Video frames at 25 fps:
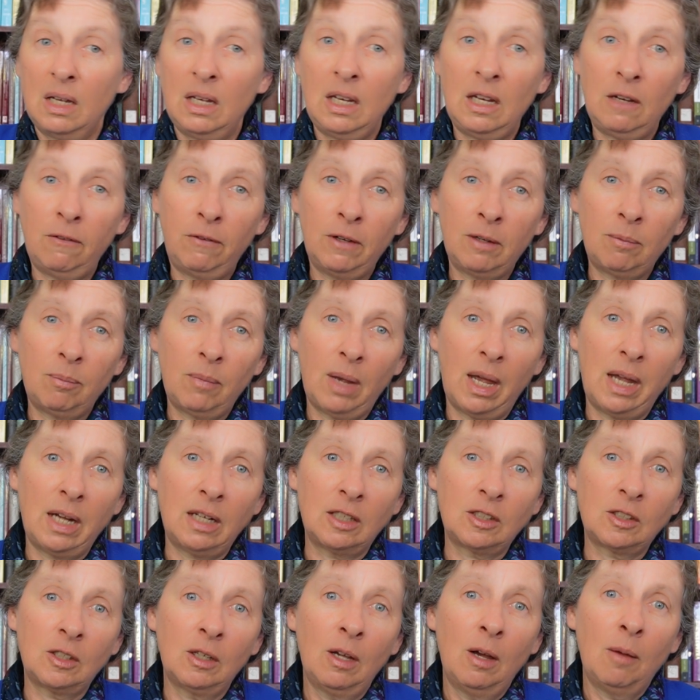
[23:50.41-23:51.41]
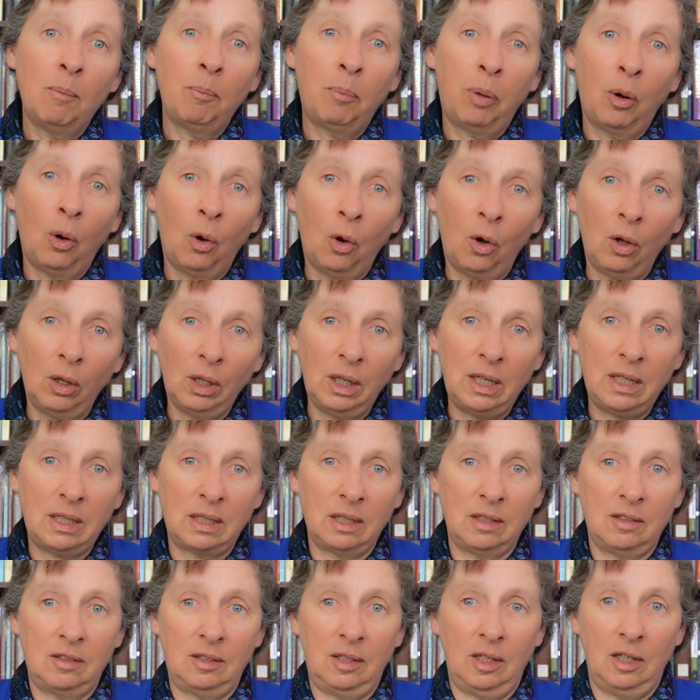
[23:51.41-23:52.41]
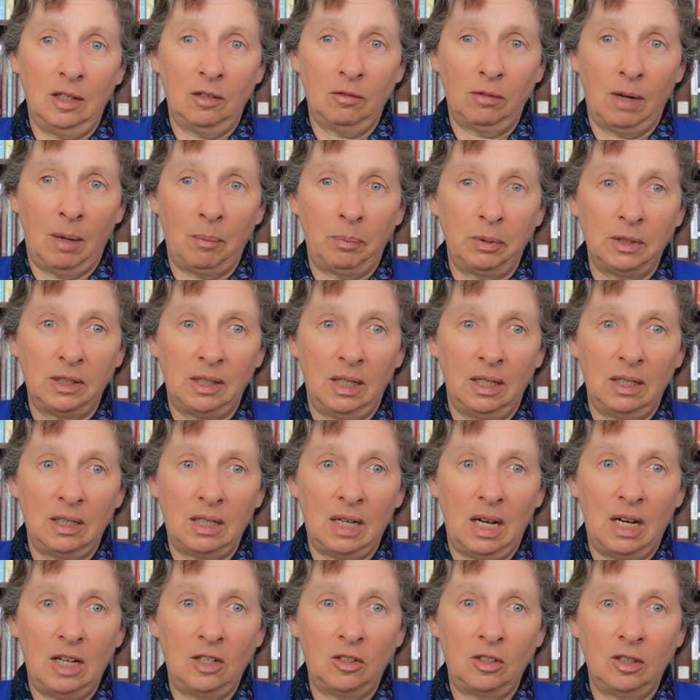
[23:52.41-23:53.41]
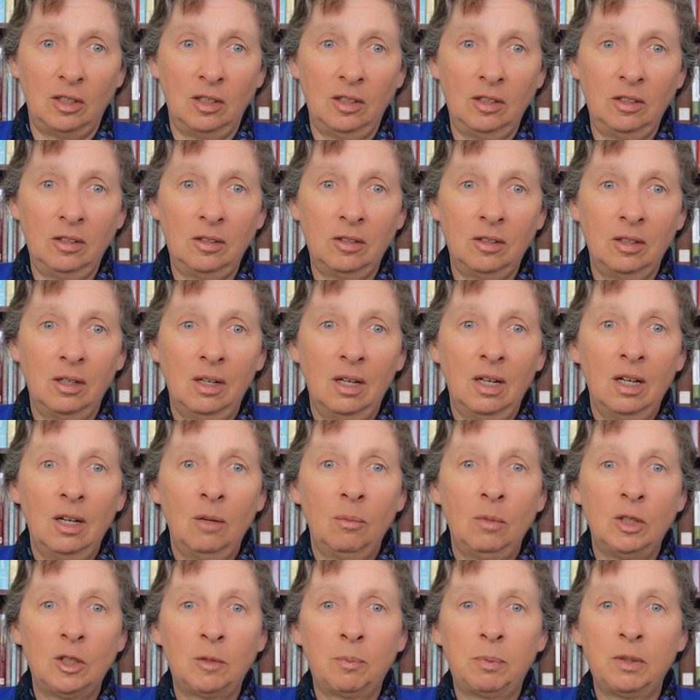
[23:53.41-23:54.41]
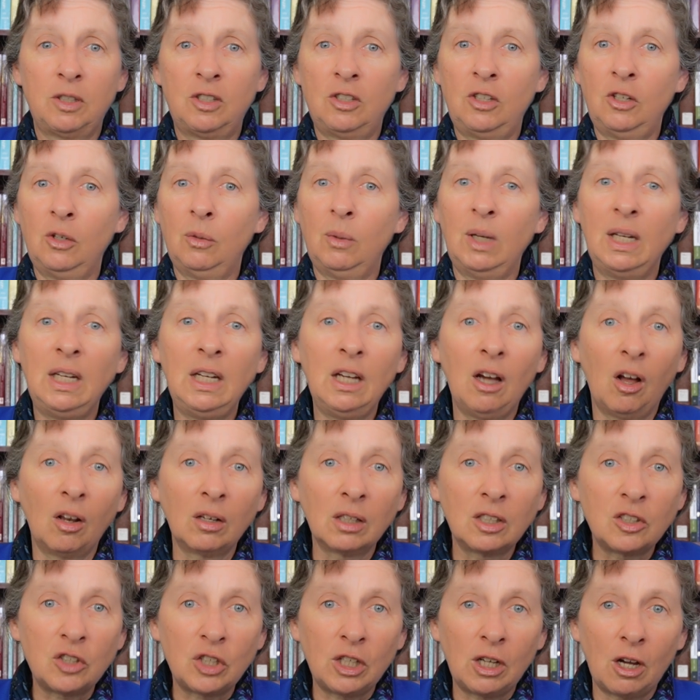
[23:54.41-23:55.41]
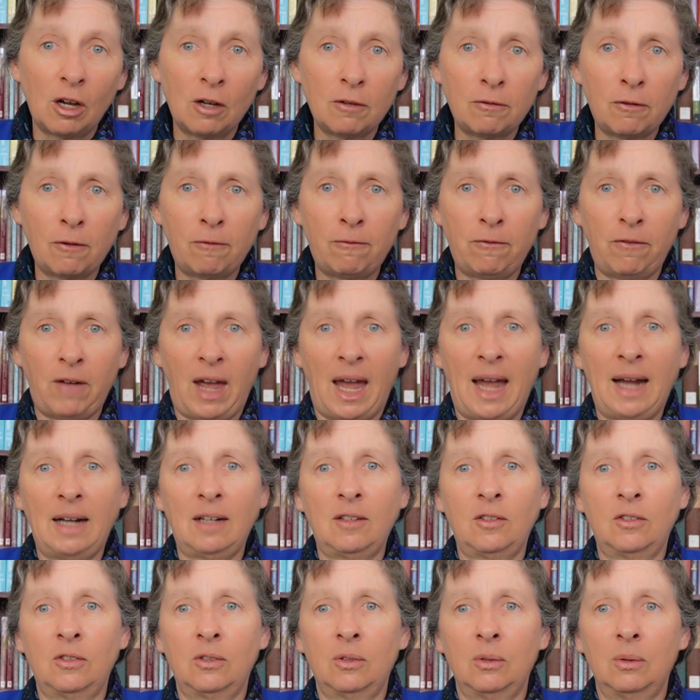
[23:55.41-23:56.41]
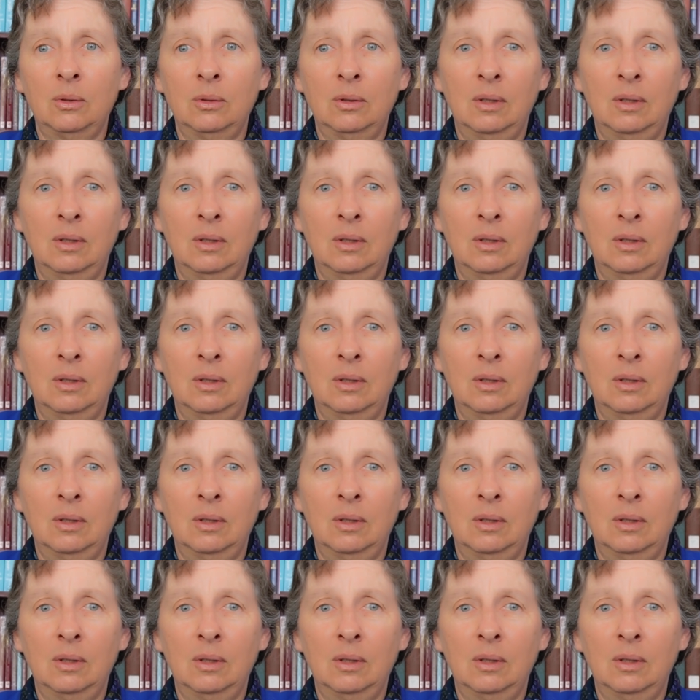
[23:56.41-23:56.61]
If it makes poorly considered representations, which pursue ideology over facts,